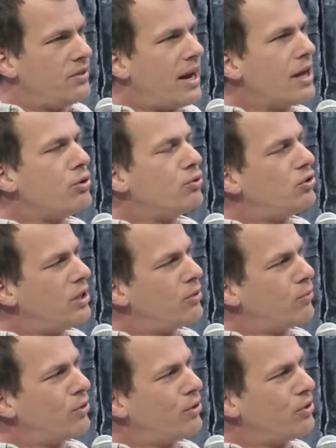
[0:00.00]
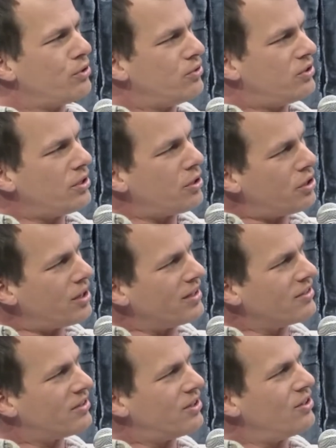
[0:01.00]
you see the world? Do you see the
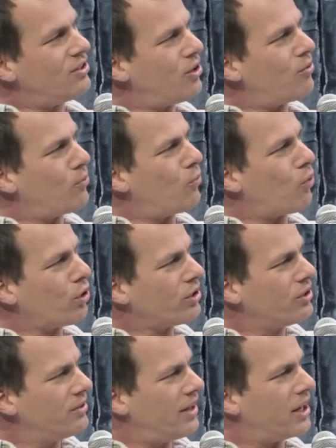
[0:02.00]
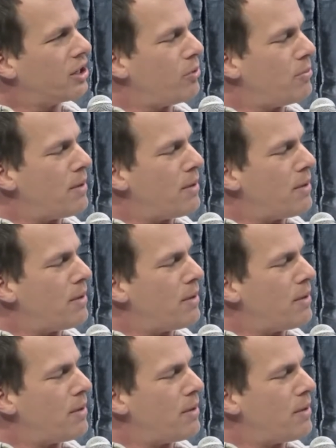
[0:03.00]
things that don't work and can be